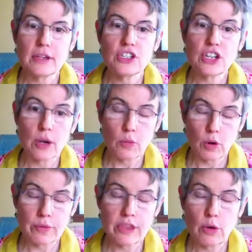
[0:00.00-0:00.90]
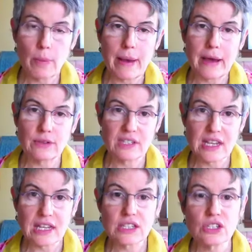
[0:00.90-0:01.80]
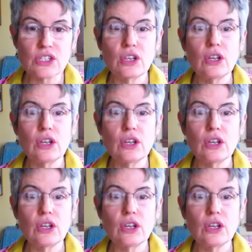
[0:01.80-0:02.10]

share more with you about 6